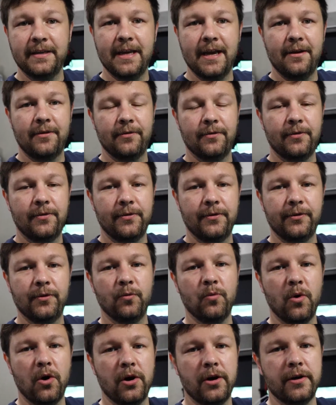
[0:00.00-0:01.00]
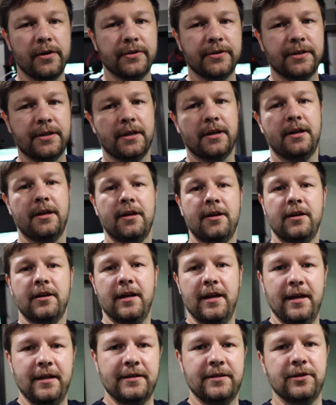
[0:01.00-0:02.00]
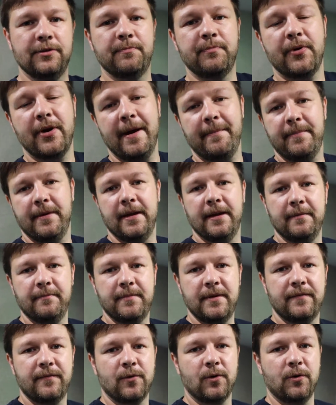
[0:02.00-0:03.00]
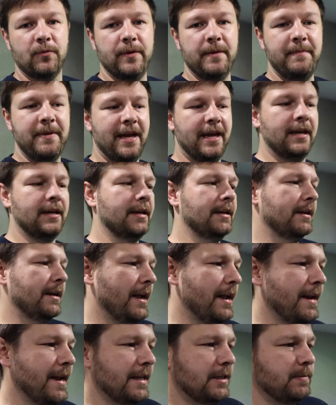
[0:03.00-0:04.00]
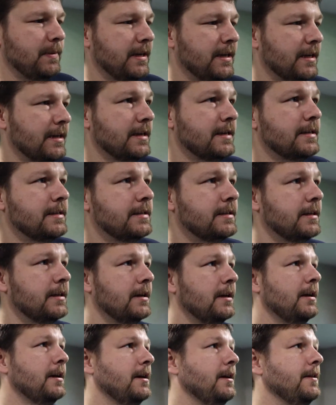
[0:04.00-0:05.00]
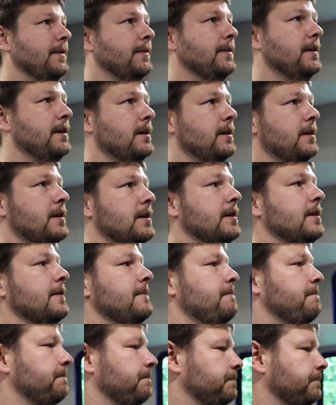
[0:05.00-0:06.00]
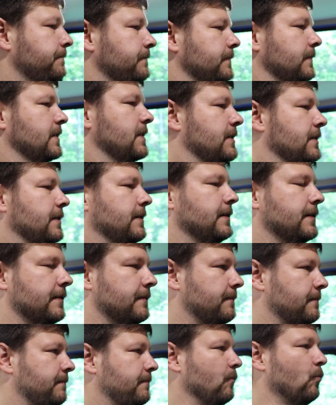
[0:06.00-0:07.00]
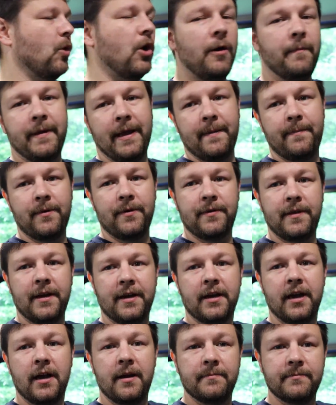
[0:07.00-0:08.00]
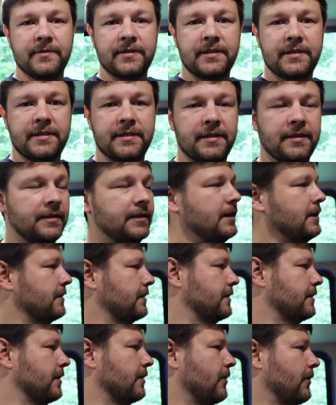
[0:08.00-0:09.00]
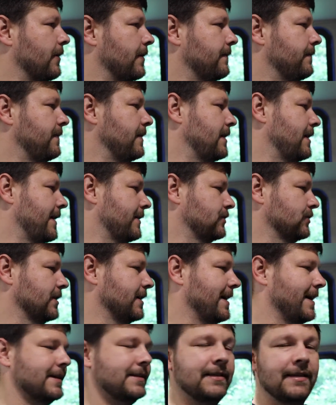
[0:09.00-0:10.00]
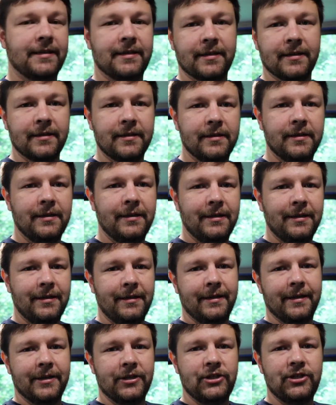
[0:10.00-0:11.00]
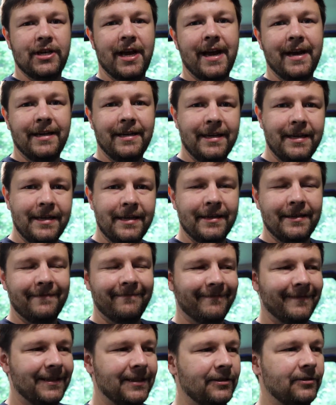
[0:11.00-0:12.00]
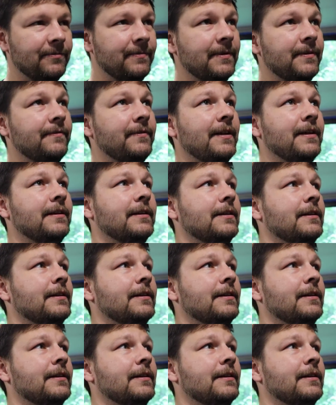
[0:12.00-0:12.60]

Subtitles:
down on the walls to prep it before we paint it, and that's because the wallpaper that comes in the RV actually has like a shiny, a little bit of like